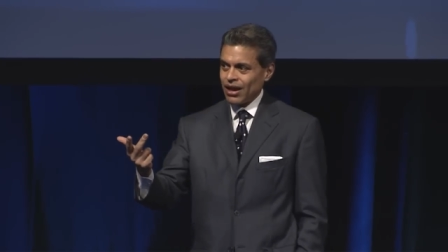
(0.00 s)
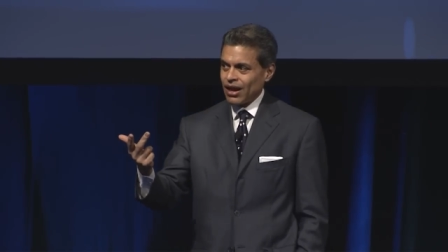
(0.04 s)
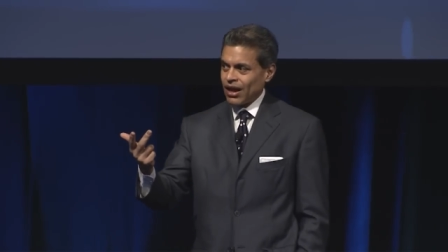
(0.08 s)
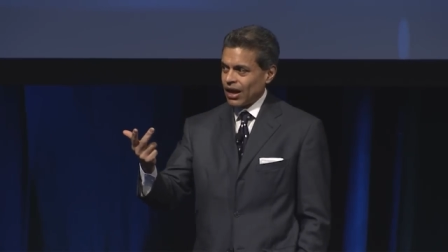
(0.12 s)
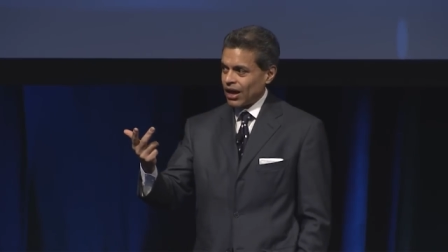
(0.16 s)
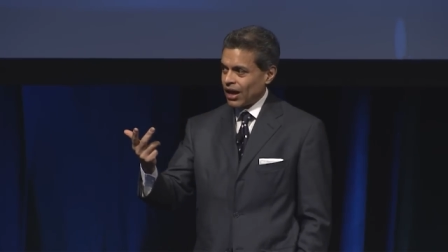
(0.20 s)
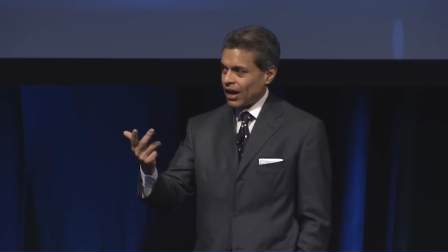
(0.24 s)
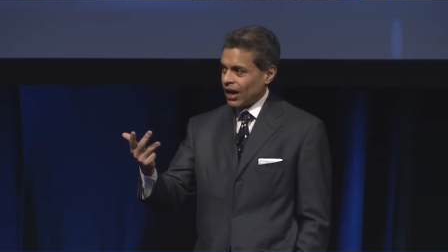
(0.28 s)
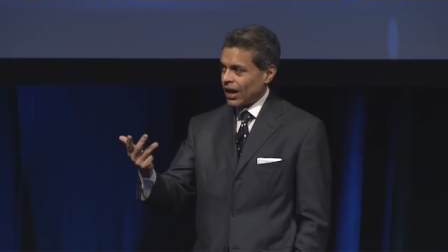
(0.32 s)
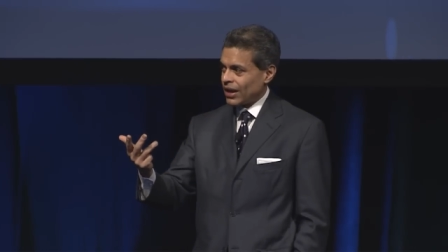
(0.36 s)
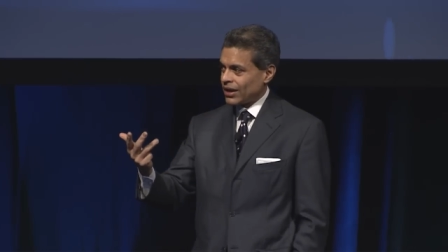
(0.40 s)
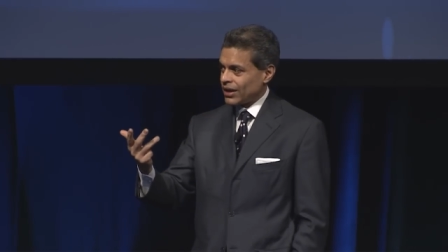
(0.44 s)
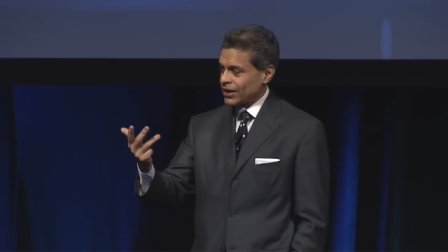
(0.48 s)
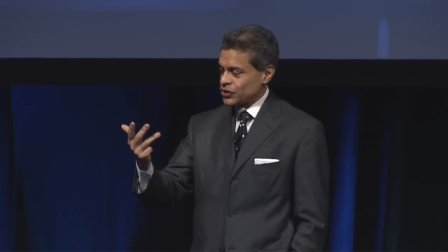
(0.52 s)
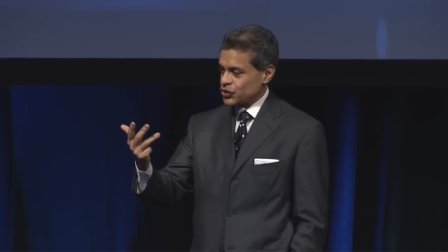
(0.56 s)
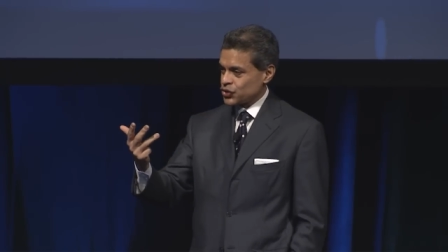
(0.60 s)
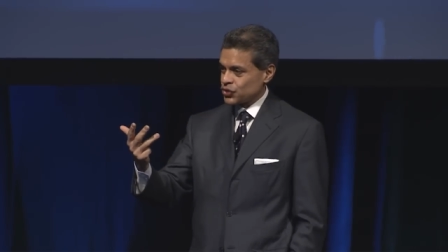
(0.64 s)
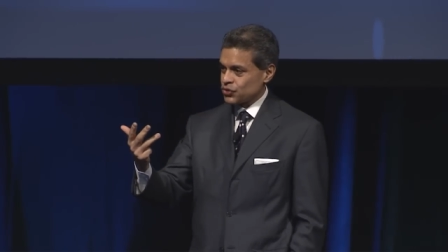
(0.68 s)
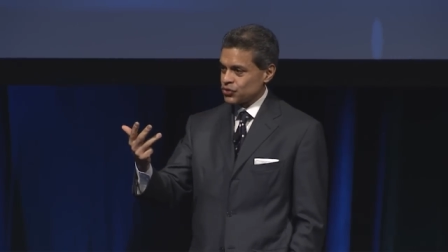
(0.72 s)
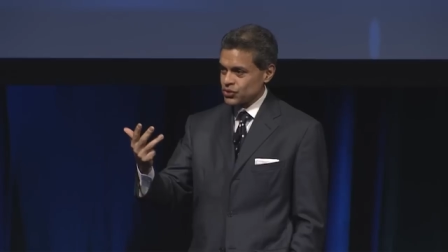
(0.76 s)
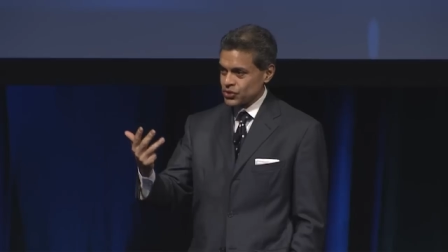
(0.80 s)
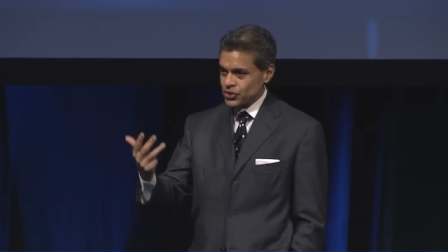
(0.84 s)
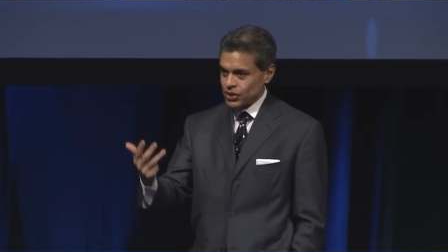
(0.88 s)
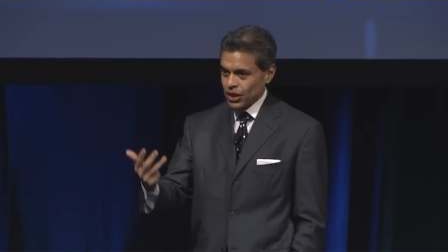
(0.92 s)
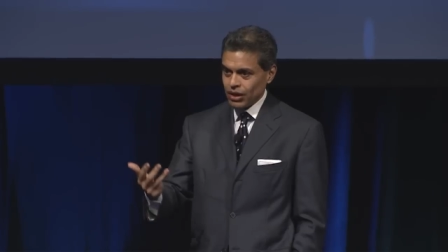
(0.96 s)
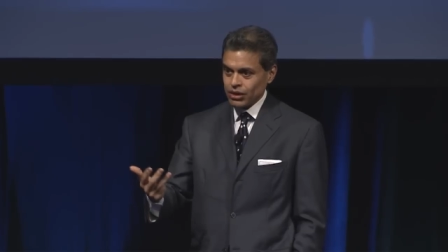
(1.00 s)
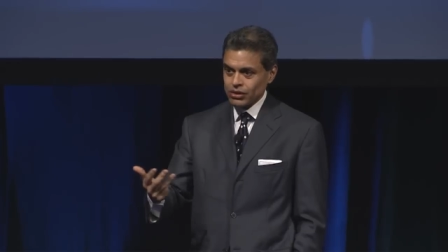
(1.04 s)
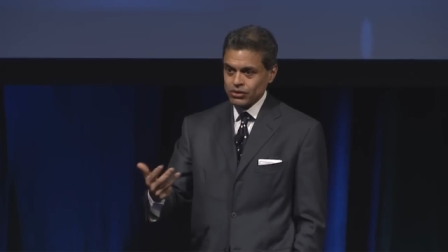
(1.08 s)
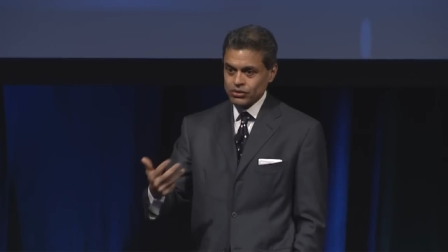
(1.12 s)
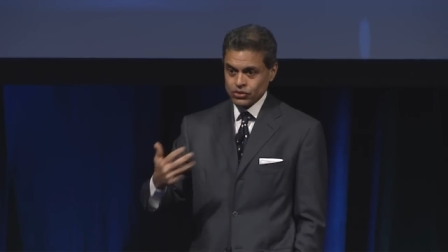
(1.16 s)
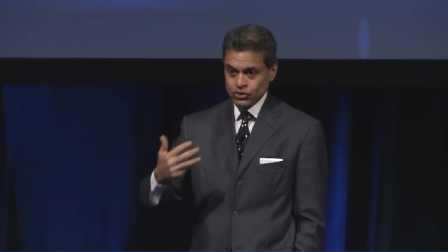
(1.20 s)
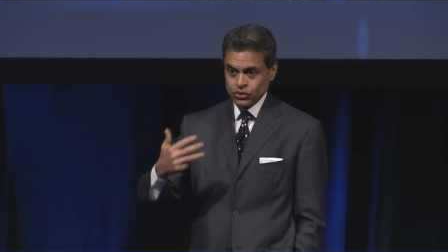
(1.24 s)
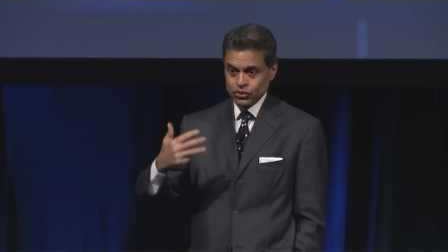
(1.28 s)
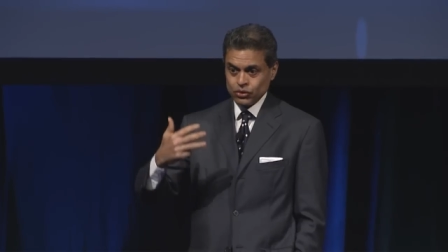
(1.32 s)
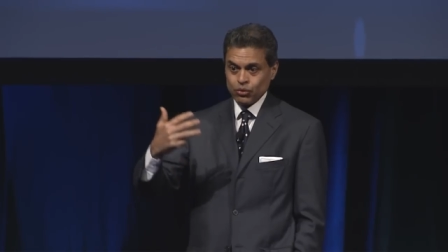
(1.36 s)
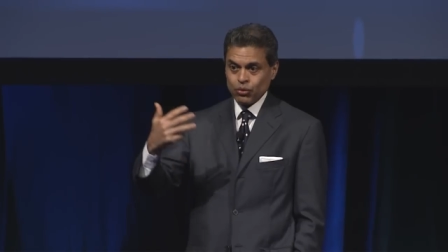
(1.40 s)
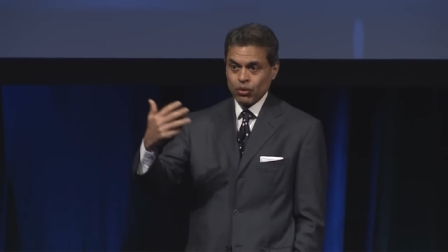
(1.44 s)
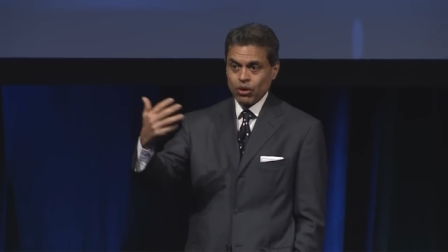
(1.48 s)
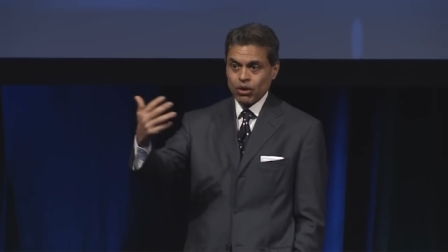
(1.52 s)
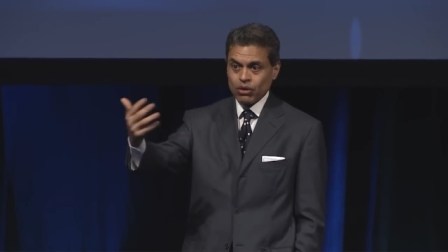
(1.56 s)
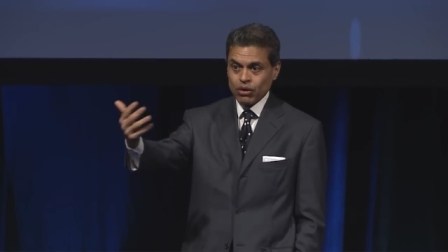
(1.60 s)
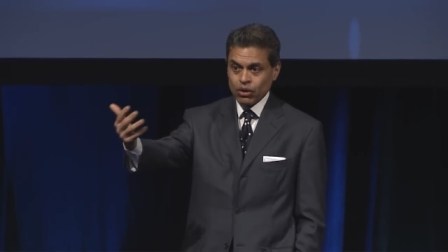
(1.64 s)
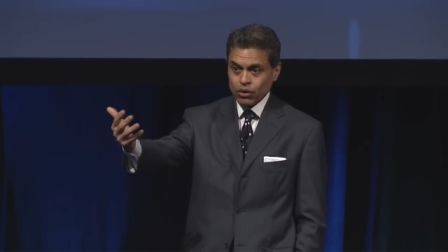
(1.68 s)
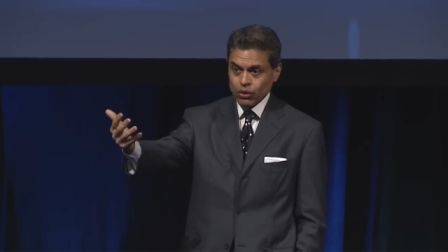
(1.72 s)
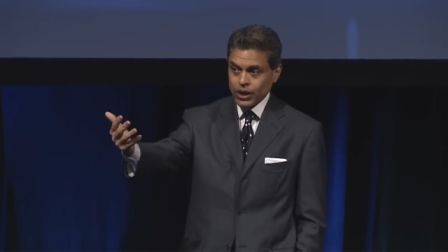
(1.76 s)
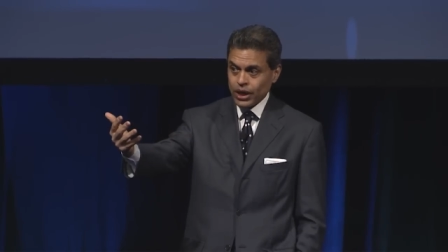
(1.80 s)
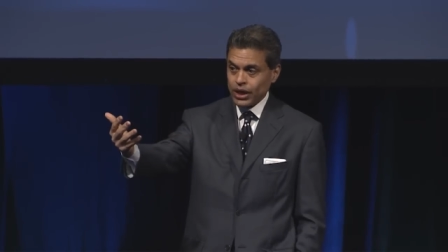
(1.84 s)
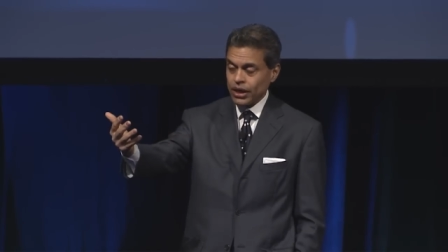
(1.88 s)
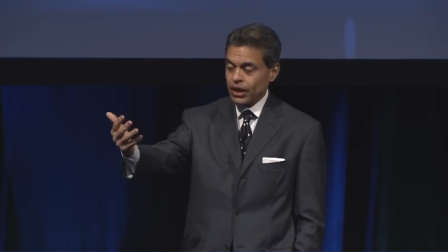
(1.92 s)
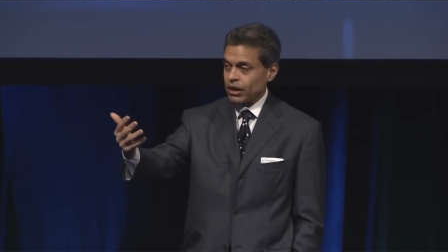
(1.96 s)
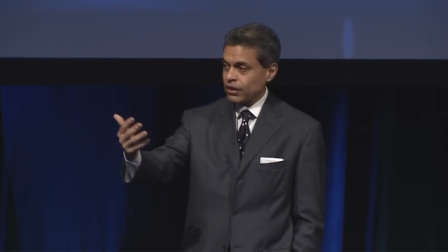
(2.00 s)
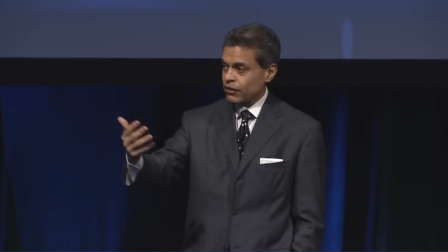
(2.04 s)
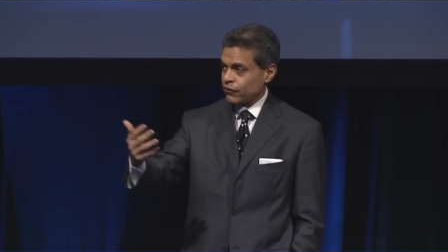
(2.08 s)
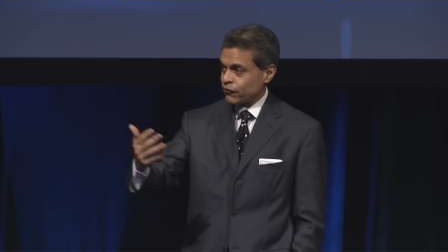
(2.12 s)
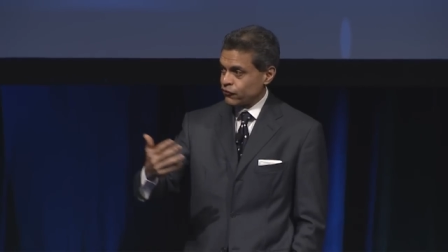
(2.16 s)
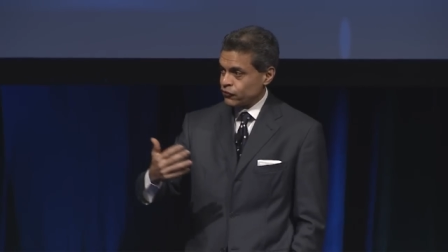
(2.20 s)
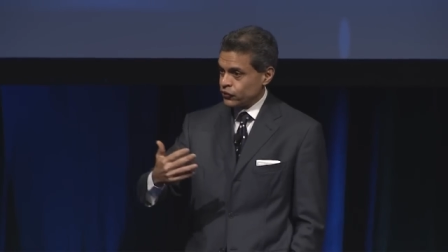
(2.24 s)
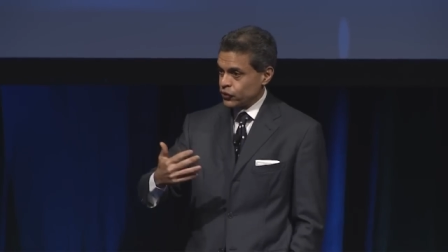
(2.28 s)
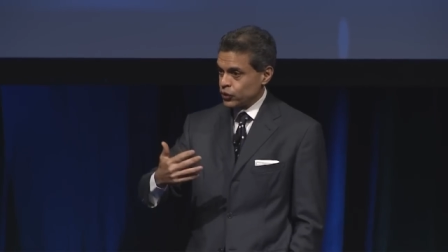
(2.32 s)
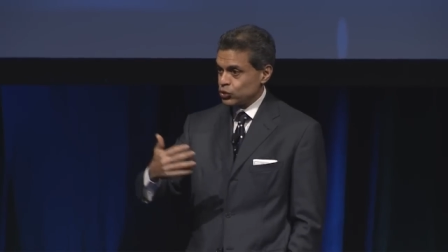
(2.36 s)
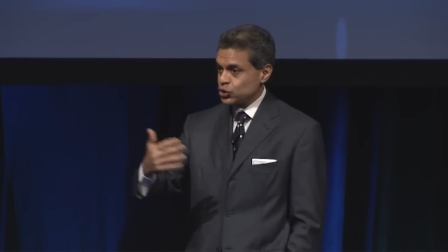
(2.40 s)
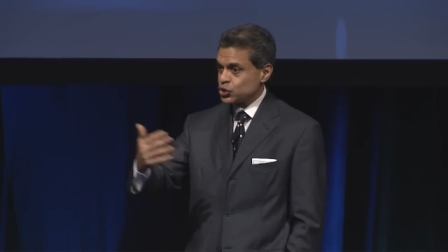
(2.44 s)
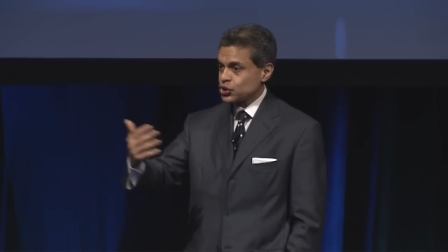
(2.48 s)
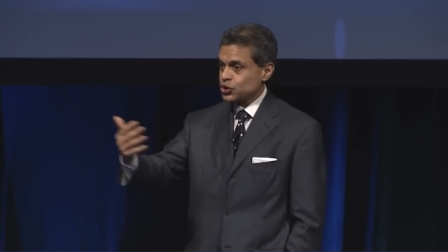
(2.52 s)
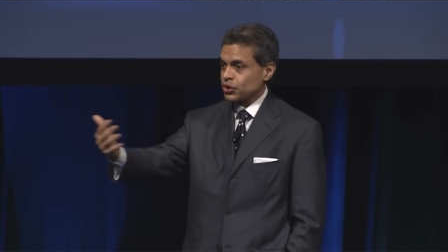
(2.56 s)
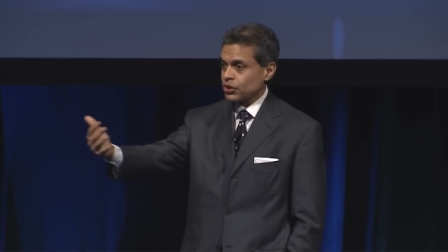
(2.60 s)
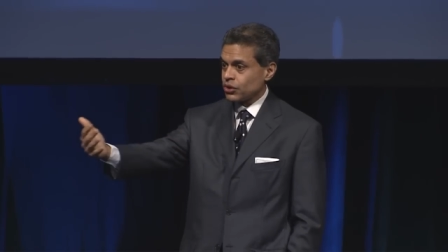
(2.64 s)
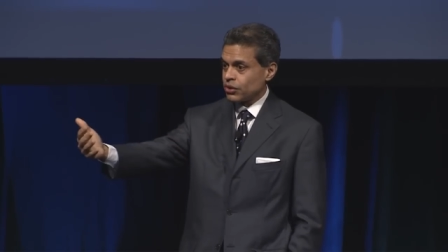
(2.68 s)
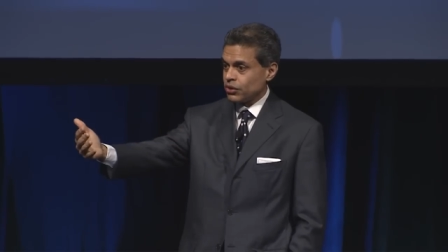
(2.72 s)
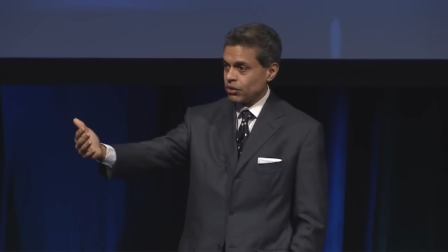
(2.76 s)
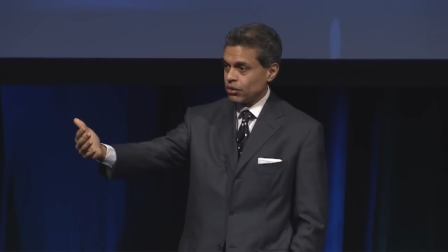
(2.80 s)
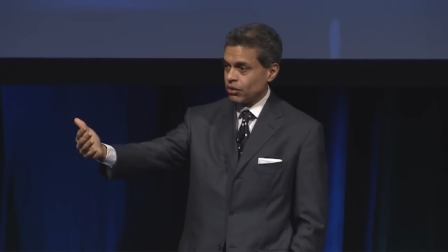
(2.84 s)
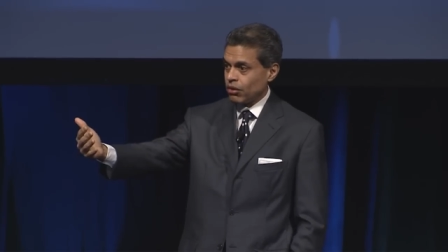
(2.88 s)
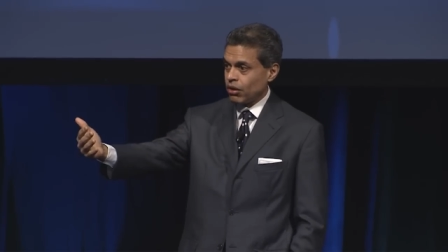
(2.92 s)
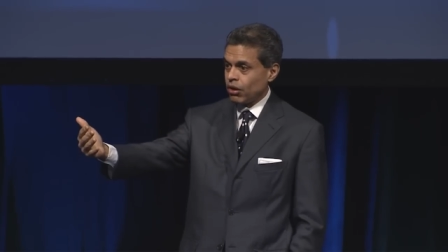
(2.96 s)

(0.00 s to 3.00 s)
And as a result, you are looking at a future